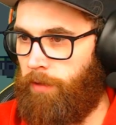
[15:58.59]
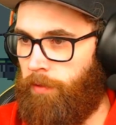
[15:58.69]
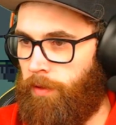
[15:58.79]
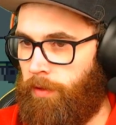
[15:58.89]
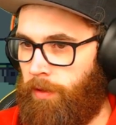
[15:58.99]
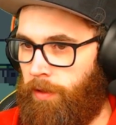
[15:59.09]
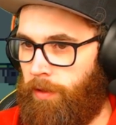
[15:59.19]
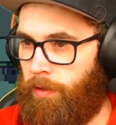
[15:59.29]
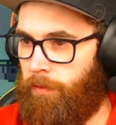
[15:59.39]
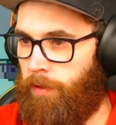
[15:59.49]
one and
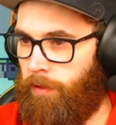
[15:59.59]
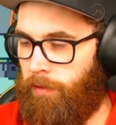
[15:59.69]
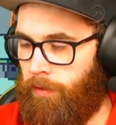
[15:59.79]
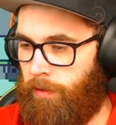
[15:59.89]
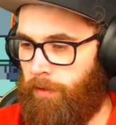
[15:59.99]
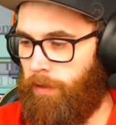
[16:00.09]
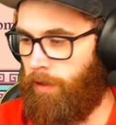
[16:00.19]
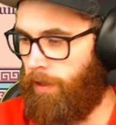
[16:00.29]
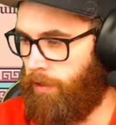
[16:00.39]
that one. Uh,